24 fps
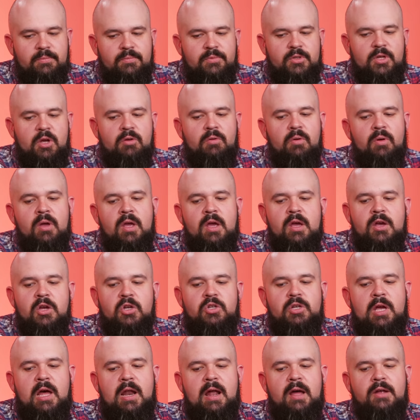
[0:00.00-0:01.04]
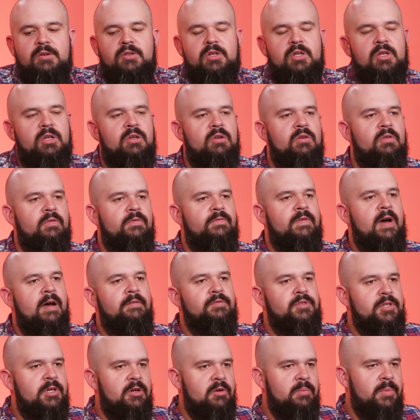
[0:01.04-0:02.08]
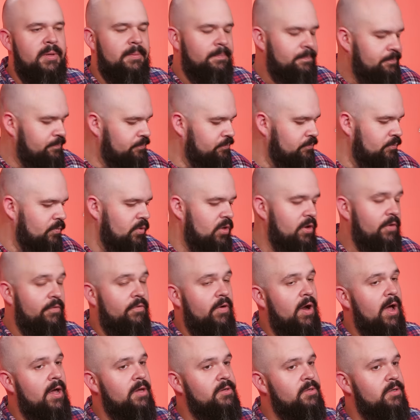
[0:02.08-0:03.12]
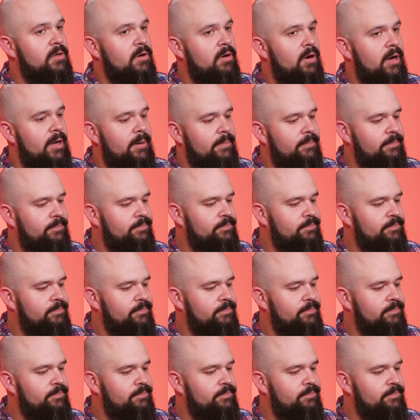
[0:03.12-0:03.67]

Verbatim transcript: So shout out to you, five gentlemen. Your fries are great.